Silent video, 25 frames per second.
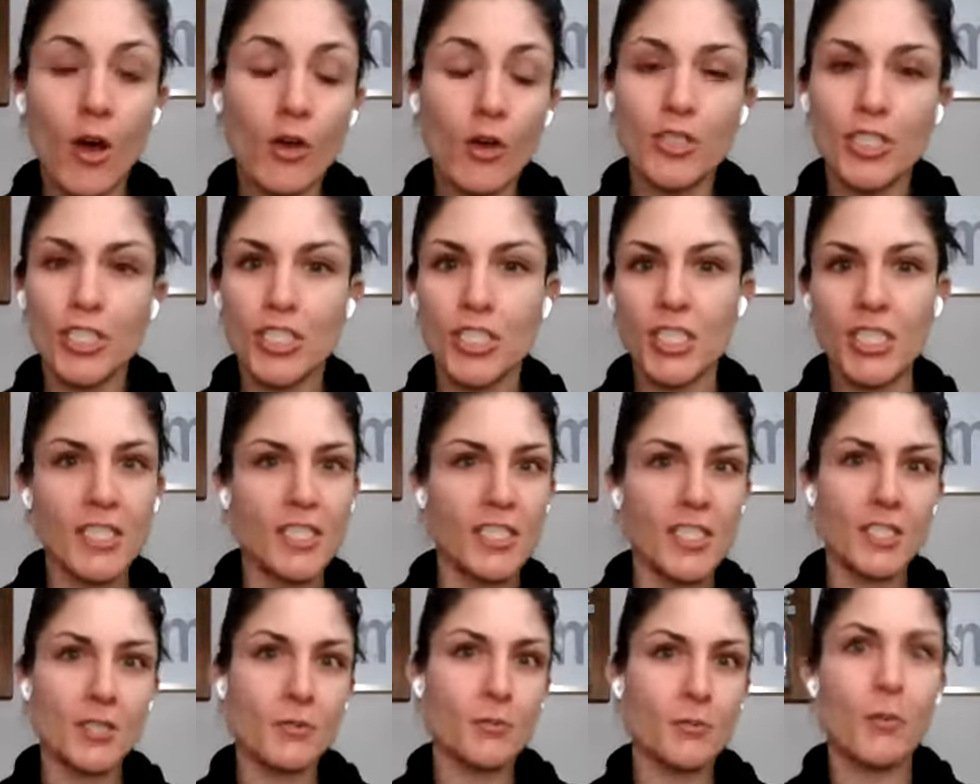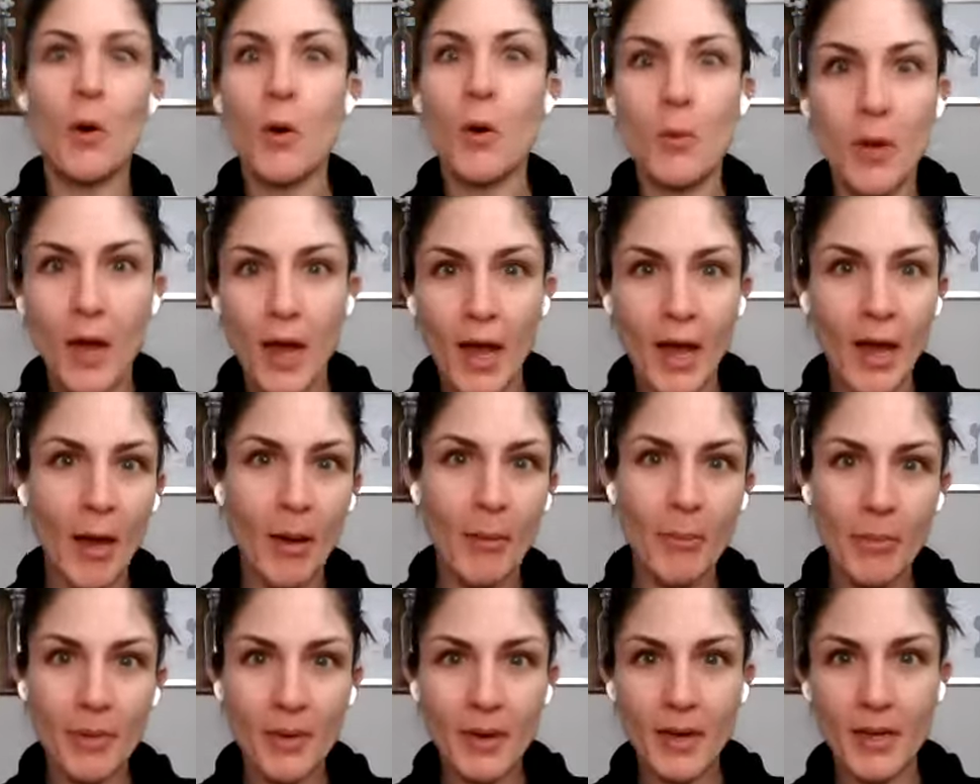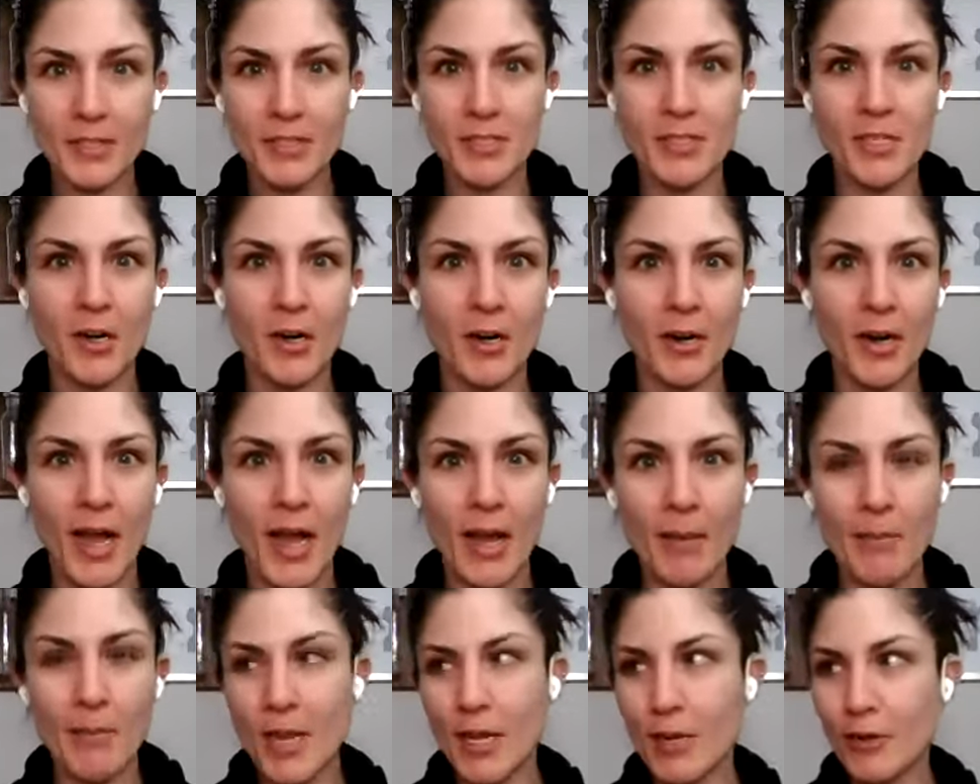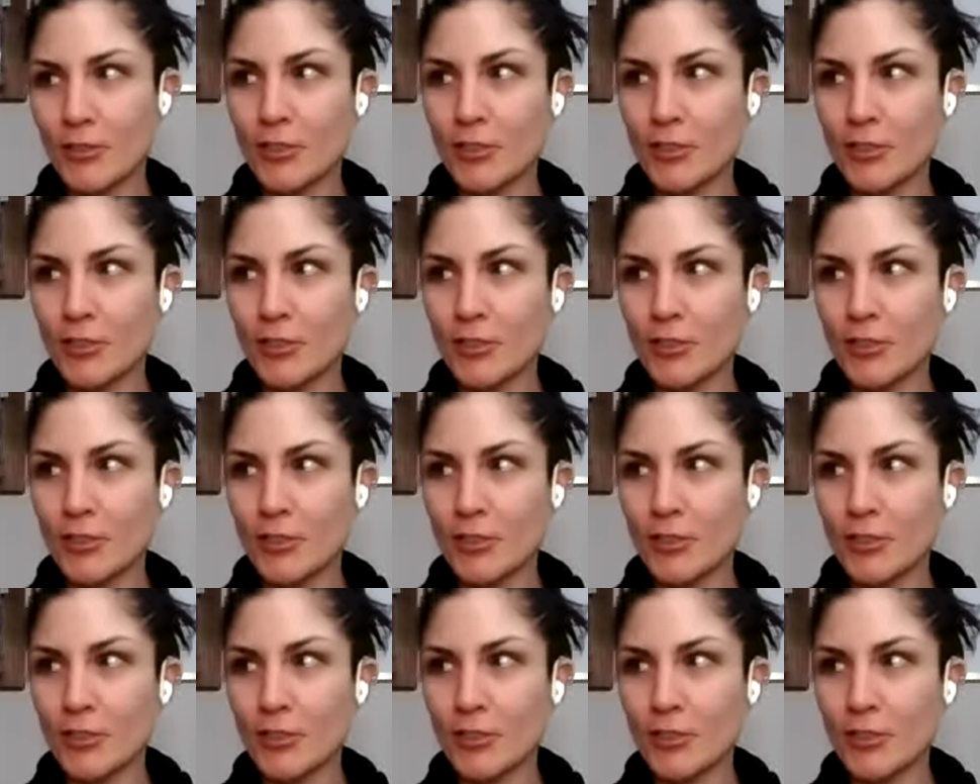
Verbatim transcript: oh, she just woke up a star diamond,